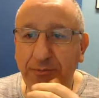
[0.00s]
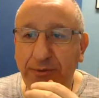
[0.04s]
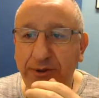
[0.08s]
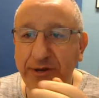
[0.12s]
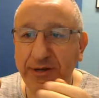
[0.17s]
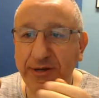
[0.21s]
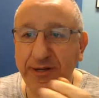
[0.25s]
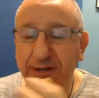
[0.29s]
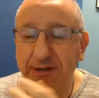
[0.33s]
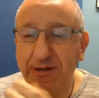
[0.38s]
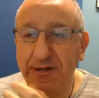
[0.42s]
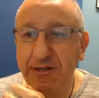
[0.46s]

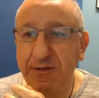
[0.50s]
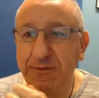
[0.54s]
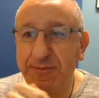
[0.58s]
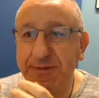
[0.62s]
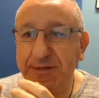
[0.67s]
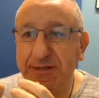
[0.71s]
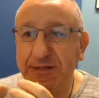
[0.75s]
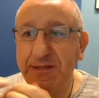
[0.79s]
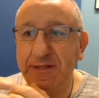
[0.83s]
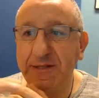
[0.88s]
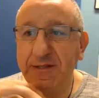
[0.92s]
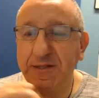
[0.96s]
about it a little
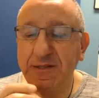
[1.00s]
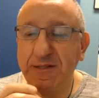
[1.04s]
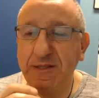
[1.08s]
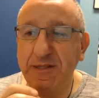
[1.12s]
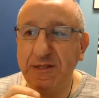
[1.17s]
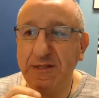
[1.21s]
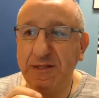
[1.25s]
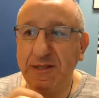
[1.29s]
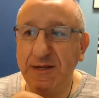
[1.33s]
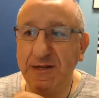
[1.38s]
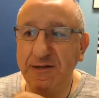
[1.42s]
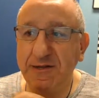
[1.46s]
bit in
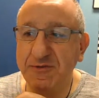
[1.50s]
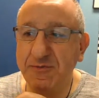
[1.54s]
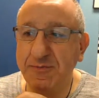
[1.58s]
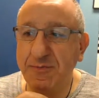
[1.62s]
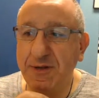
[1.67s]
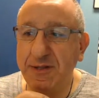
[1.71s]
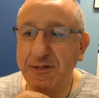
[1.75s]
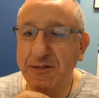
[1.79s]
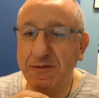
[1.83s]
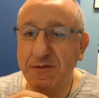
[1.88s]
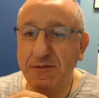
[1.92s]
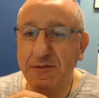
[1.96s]
details,
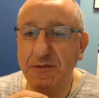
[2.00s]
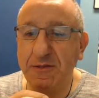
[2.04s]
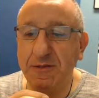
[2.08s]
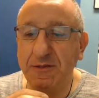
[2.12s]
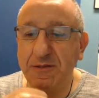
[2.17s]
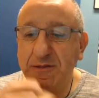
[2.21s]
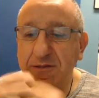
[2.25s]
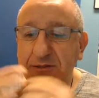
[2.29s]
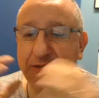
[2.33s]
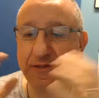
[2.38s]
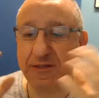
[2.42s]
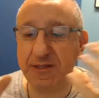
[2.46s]
but
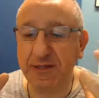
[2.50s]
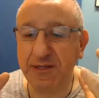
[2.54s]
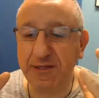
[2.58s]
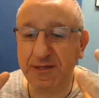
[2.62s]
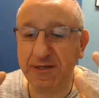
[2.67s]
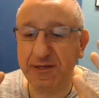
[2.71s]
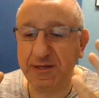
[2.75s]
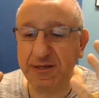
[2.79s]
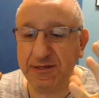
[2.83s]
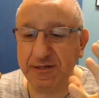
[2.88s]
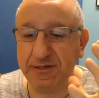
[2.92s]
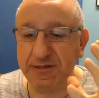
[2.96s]
the
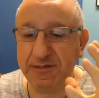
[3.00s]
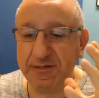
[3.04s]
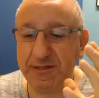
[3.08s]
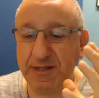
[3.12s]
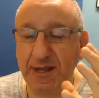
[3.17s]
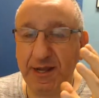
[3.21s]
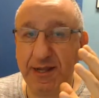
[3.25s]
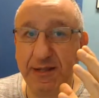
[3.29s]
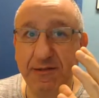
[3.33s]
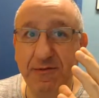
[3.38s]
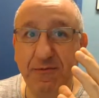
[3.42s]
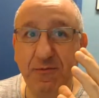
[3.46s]
thing is
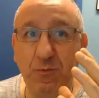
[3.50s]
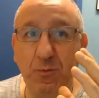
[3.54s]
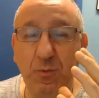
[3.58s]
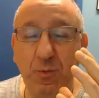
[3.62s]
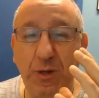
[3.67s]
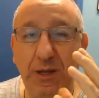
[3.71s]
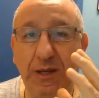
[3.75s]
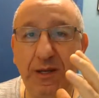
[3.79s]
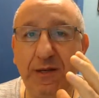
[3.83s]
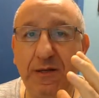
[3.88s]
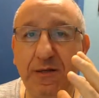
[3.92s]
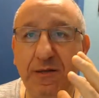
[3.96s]
that
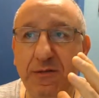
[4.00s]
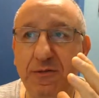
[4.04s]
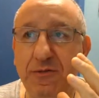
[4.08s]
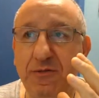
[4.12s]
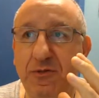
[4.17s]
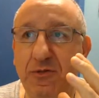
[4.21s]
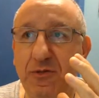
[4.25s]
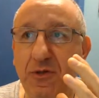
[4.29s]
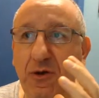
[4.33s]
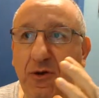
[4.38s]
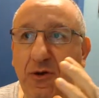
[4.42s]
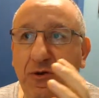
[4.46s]
when
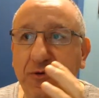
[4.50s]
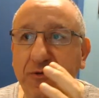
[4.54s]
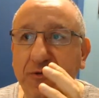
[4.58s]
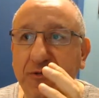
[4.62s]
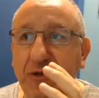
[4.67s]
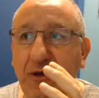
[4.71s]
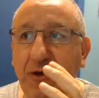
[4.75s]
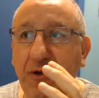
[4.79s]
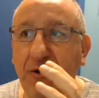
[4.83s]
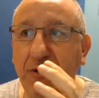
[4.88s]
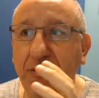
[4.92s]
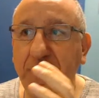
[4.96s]
dogs
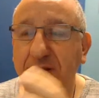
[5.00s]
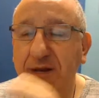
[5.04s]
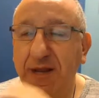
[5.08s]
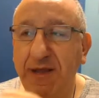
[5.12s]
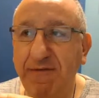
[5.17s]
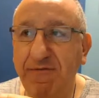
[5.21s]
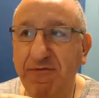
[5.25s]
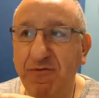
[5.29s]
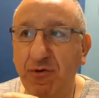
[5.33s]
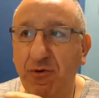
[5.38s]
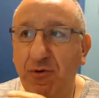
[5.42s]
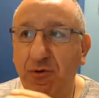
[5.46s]
are
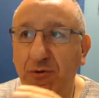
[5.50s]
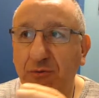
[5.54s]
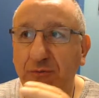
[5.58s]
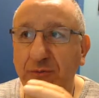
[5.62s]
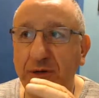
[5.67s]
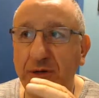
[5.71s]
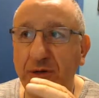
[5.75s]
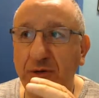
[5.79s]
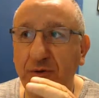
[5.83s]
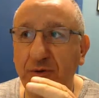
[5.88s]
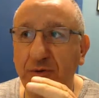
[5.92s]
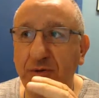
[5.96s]
left home
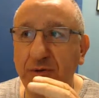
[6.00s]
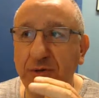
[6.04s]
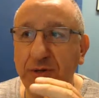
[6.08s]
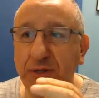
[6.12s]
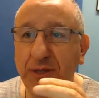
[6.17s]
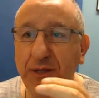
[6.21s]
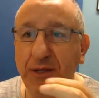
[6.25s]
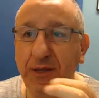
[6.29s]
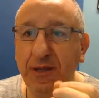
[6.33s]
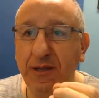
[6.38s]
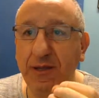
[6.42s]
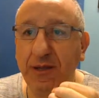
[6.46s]
alone,
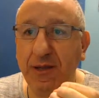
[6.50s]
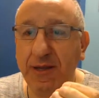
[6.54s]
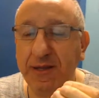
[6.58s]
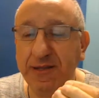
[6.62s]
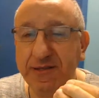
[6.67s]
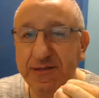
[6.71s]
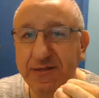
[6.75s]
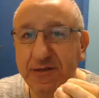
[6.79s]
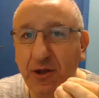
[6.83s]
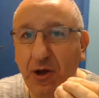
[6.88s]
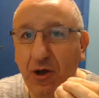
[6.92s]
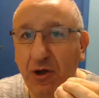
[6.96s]

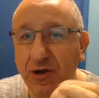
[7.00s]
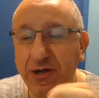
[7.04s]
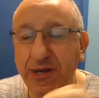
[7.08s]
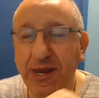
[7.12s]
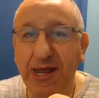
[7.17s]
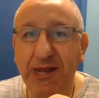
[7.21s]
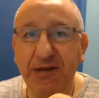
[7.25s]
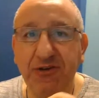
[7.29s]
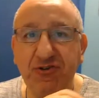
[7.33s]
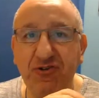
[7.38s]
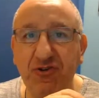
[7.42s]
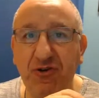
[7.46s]
it's all
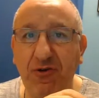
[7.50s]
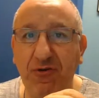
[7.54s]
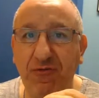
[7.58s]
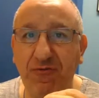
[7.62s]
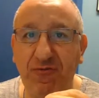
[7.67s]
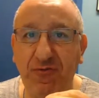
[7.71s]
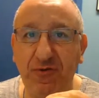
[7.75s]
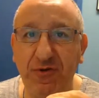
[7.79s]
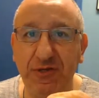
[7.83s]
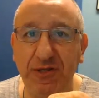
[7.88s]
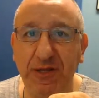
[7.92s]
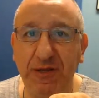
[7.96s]
natural
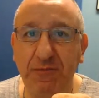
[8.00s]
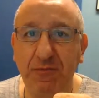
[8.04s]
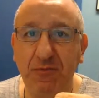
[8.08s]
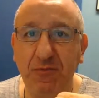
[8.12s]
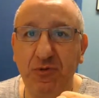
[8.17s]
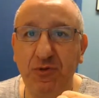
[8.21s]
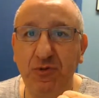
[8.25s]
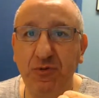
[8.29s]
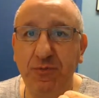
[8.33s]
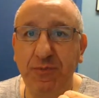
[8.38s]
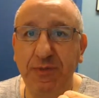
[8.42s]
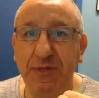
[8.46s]
for them
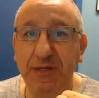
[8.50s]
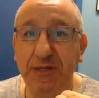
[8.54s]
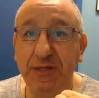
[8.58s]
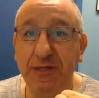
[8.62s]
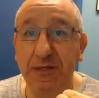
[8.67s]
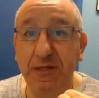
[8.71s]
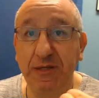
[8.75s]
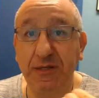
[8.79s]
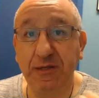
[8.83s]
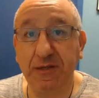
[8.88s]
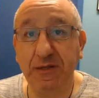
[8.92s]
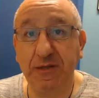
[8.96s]
to
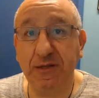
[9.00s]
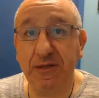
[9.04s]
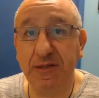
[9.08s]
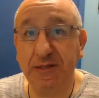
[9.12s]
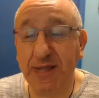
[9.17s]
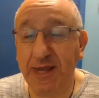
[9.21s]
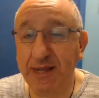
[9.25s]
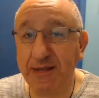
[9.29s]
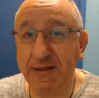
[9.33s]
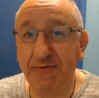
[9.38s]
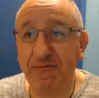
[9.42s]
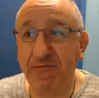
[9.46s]
be in
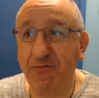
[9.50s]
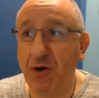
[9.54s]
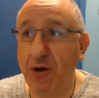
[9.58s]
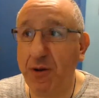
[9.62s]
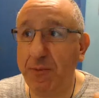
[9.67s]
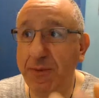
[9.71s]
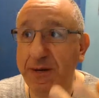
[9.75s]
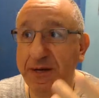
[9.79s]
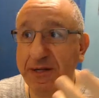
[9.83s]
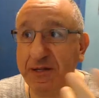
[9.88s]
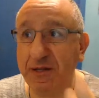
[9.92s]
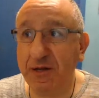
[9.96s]
that
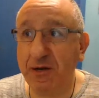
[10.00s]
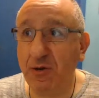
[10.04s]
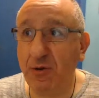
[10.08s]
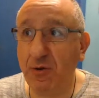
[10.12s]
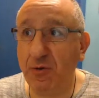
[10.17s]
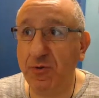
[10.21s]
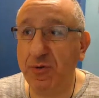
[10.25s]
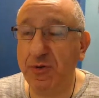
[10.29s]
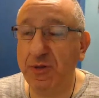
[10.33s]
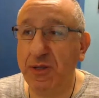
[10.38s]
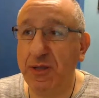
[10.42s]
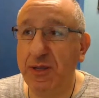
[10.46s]
environment
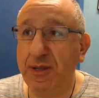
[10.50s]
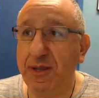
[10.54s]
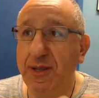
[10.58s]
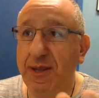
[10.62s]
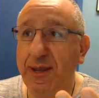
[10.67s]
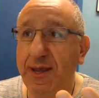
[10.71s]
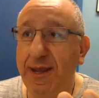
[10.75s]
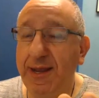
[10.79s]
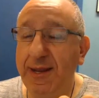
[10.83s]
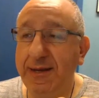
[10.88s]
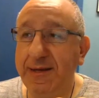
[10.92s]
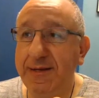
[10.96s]
alone.
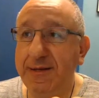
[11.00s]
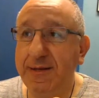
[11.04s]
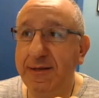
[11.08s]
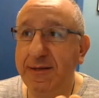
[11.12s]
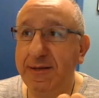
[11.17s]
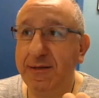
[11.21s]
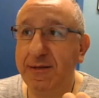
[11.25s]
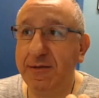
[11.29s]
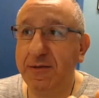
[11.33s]
And